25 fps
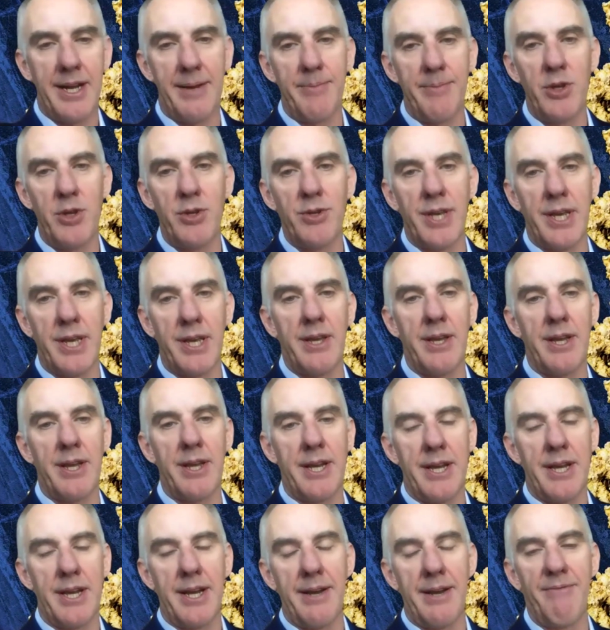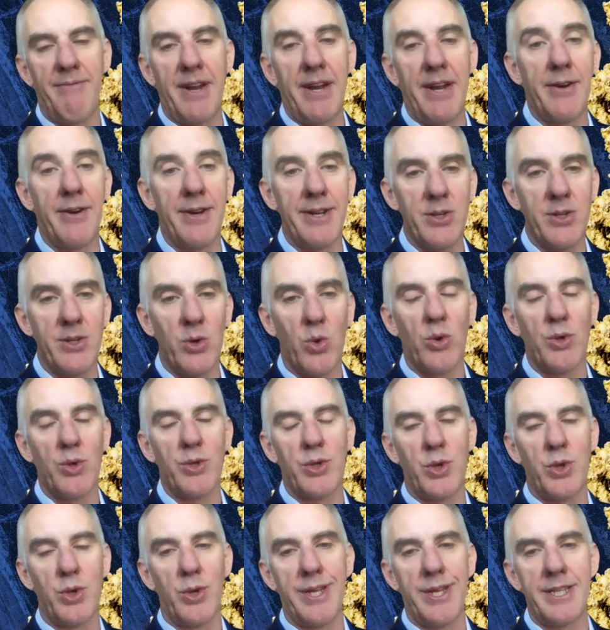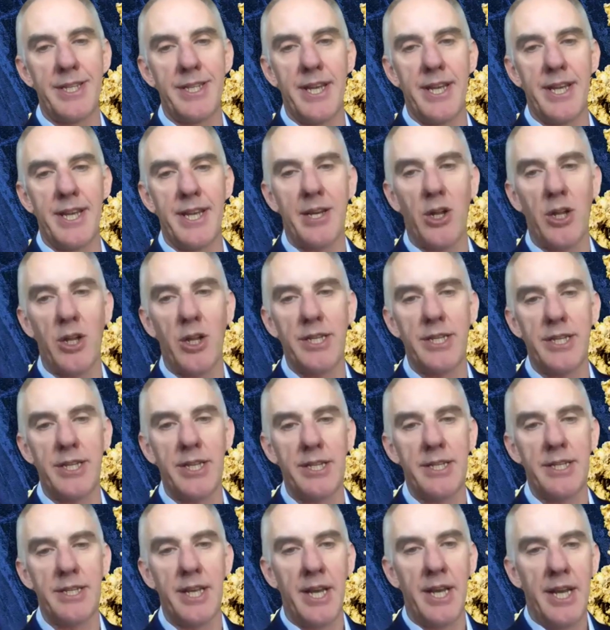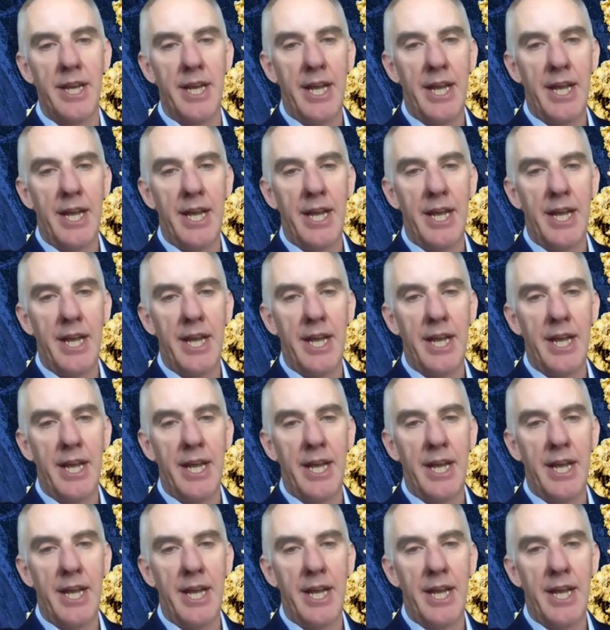using various ore sorting technologies.